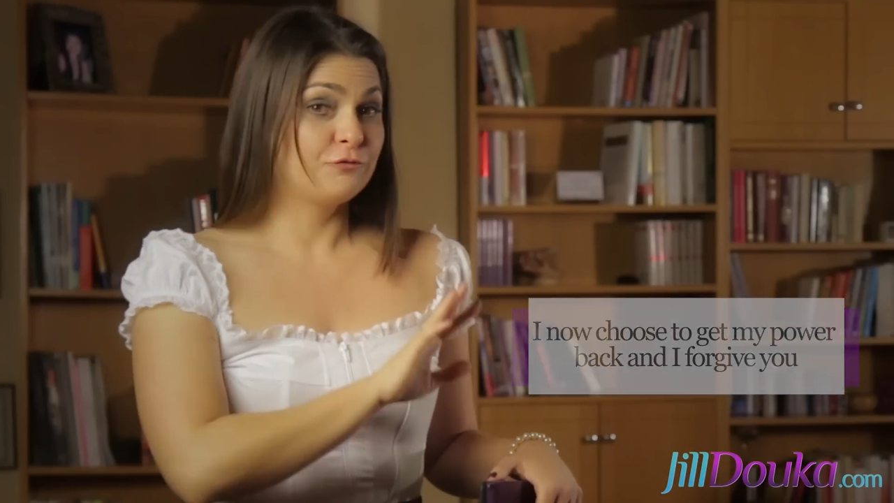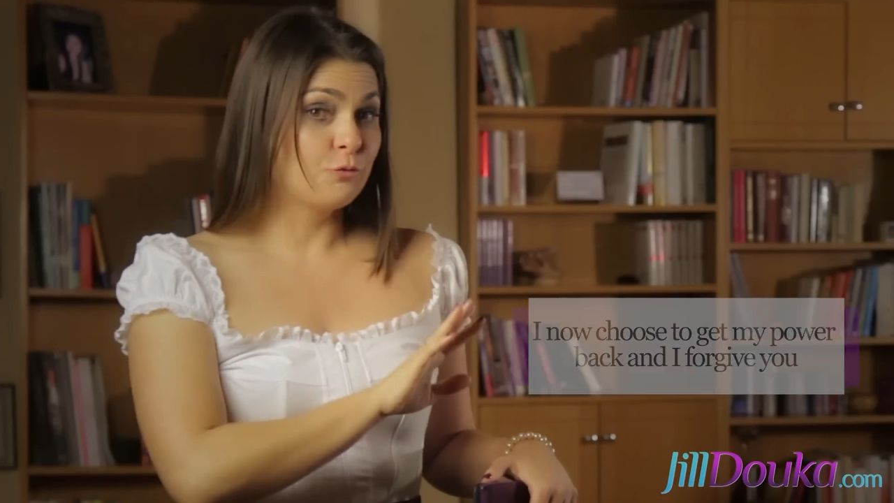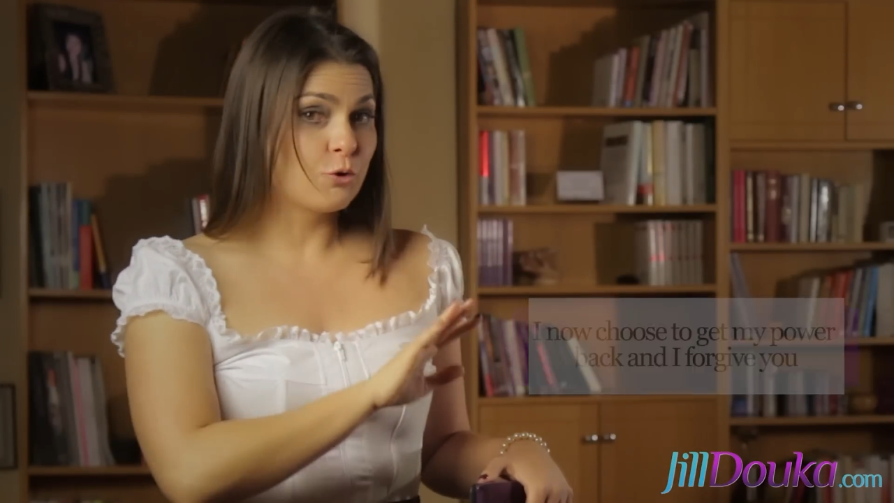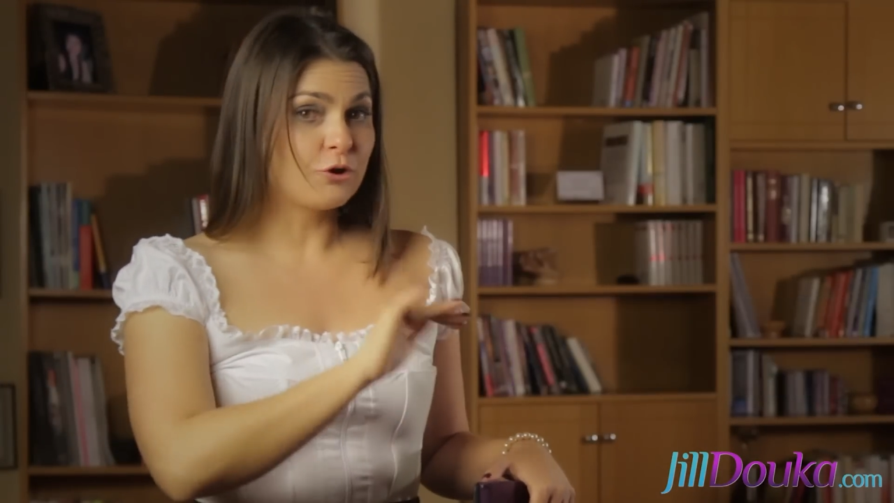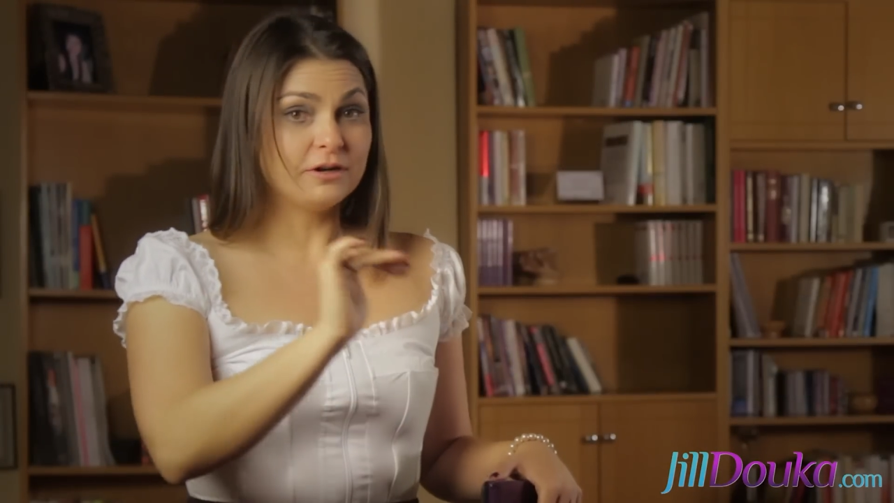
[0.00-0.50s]

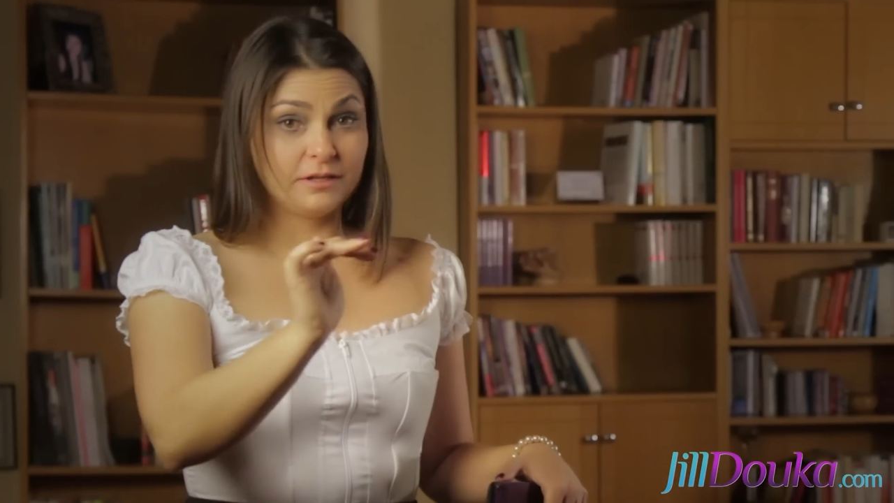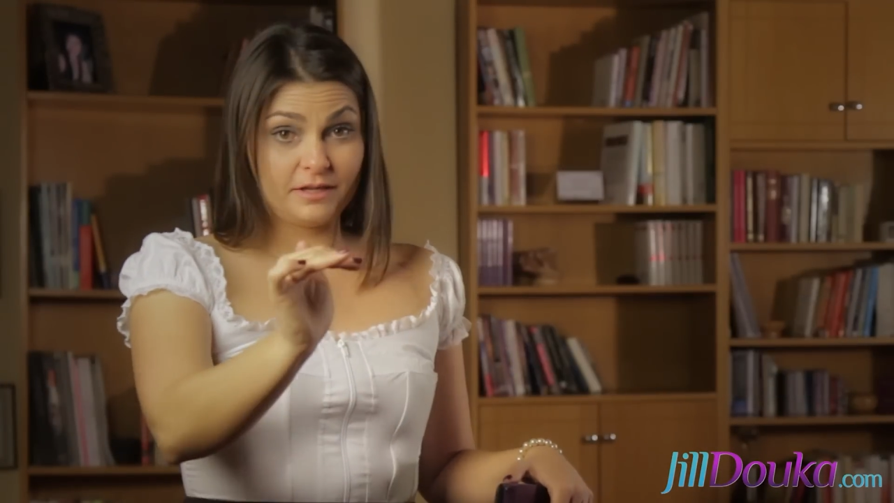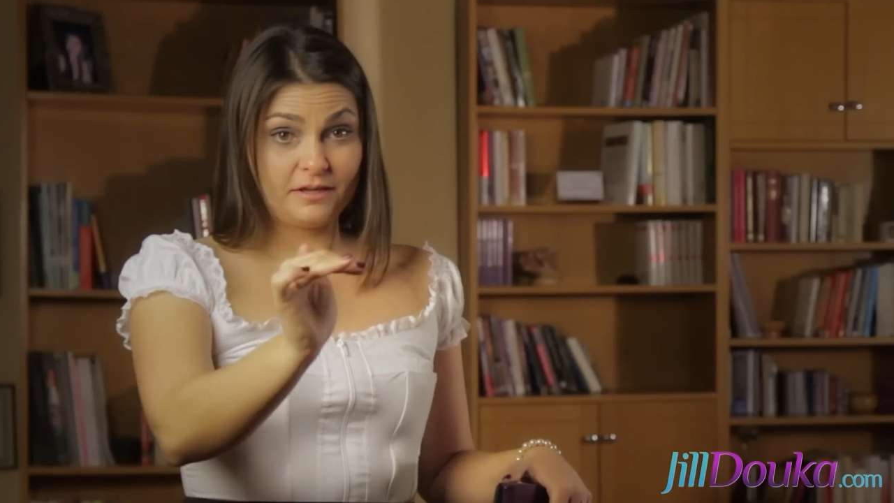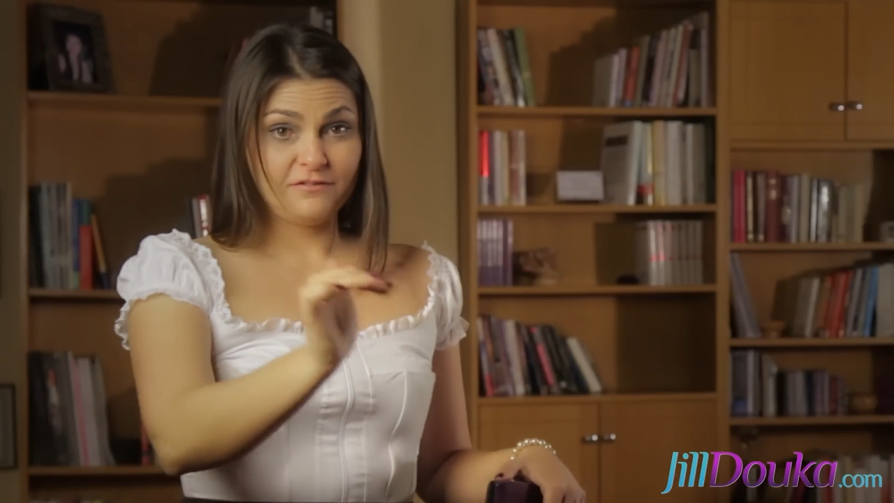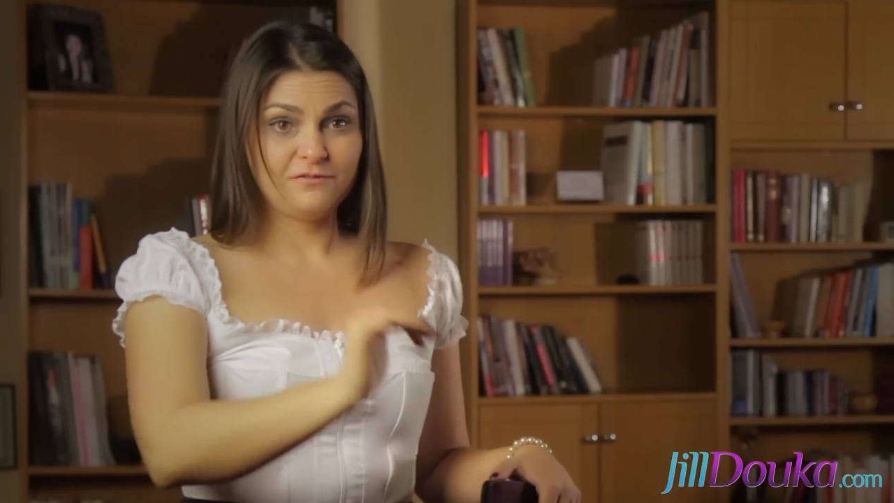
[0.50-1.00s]

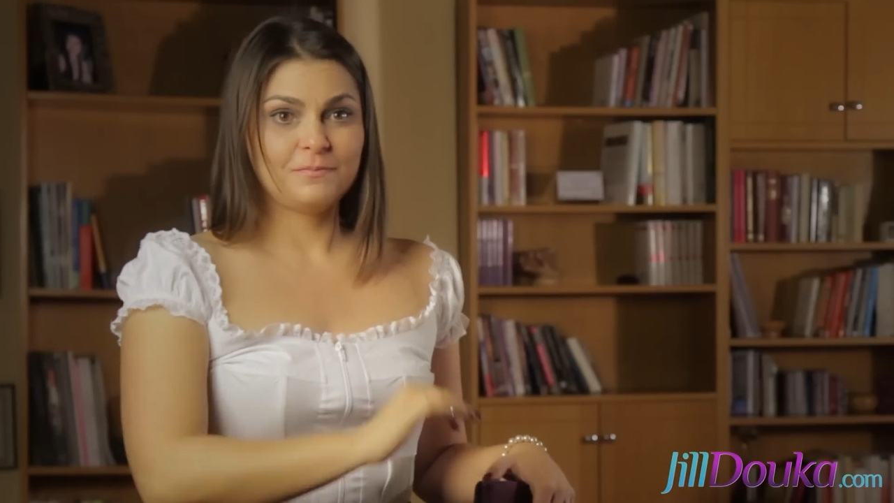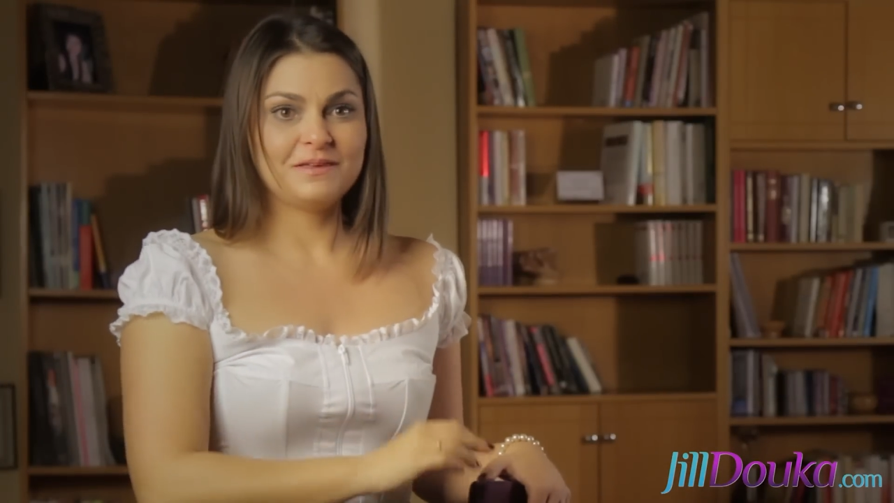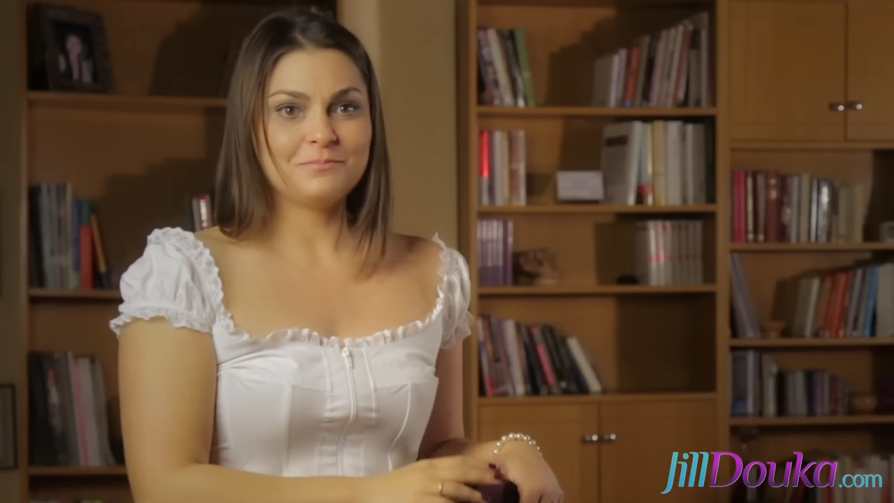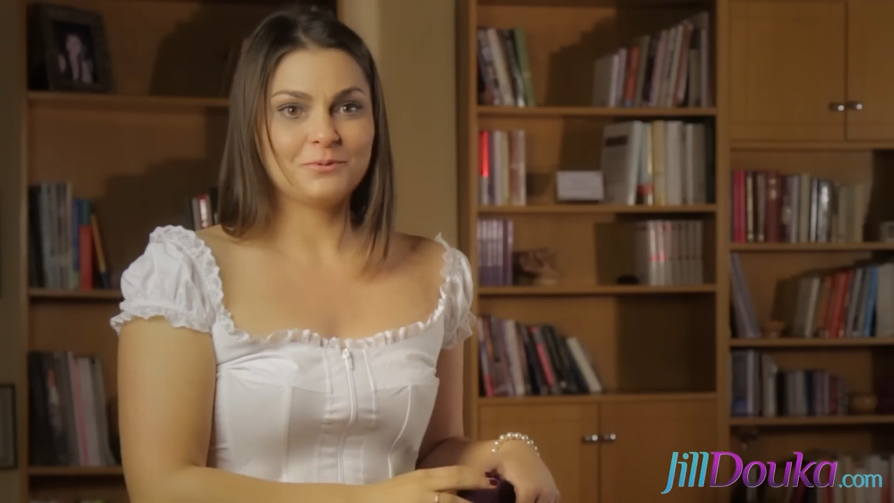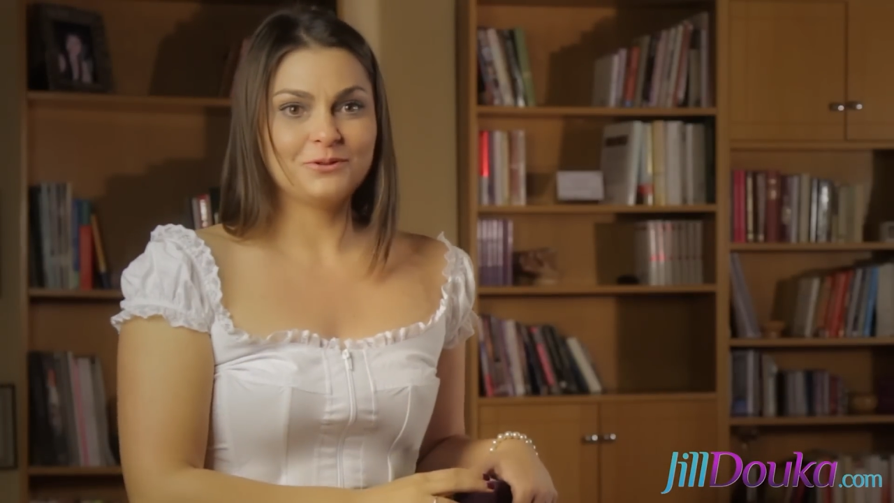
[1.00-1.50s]
forgive
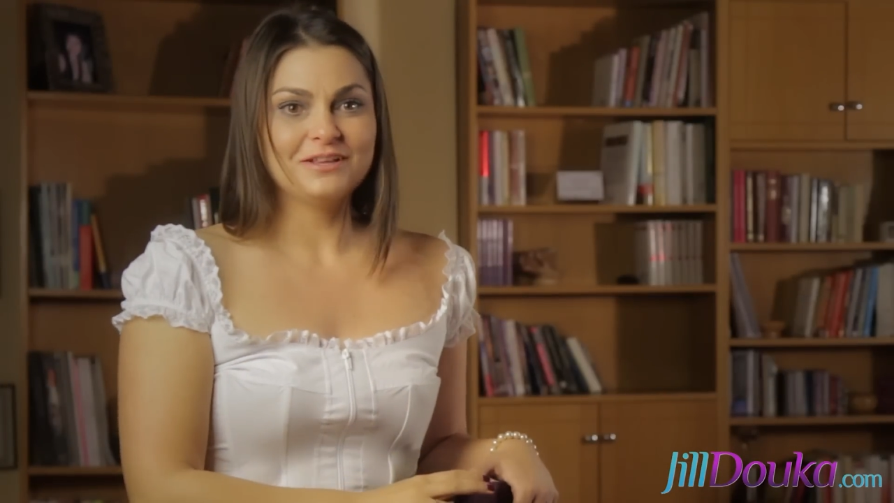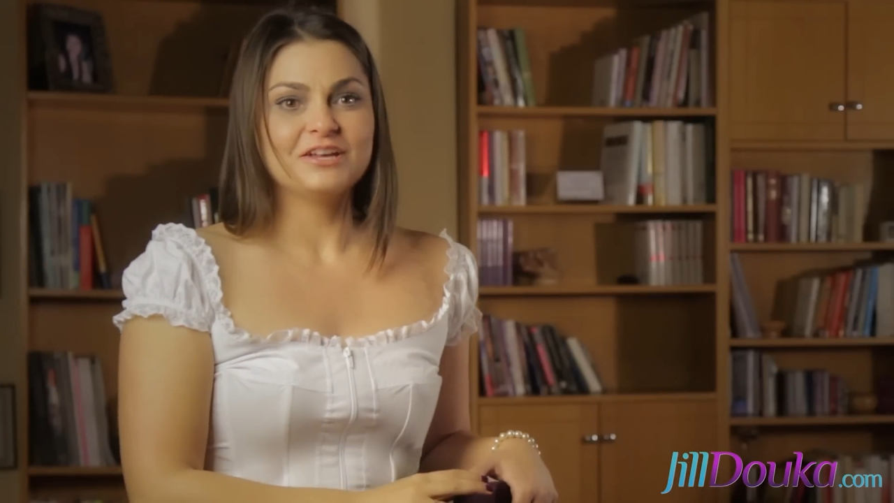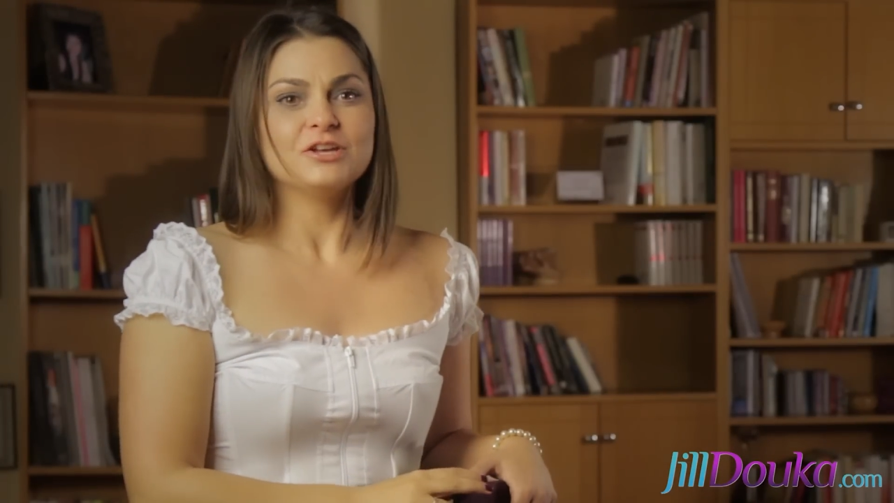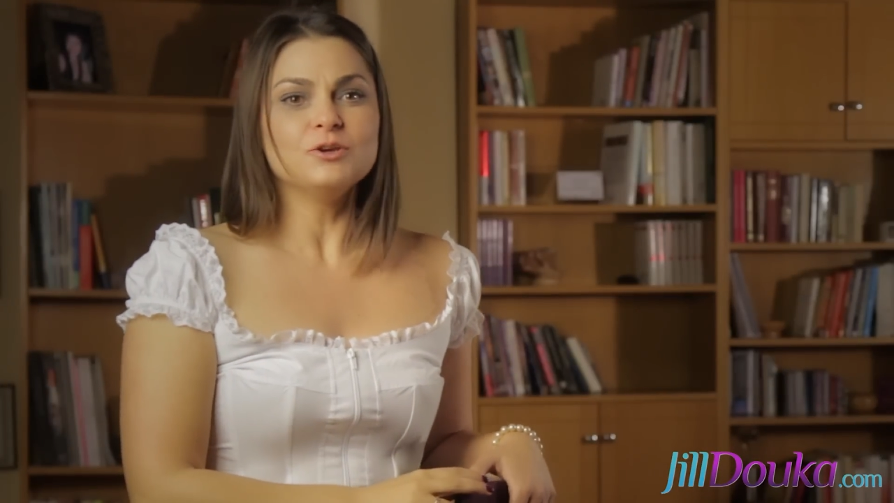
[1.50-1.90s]
people,